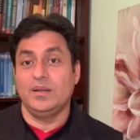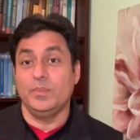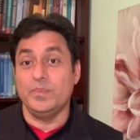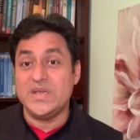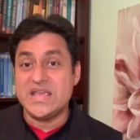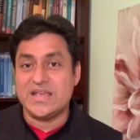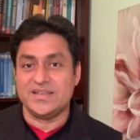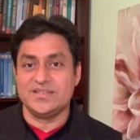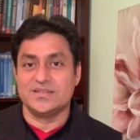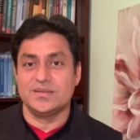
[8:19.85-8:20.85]

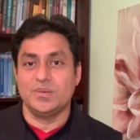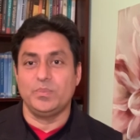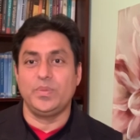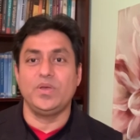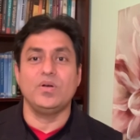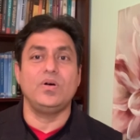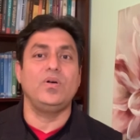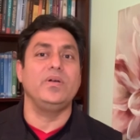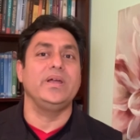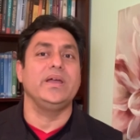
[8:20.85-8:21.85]
means
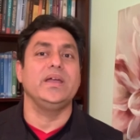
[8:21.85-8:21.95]
pure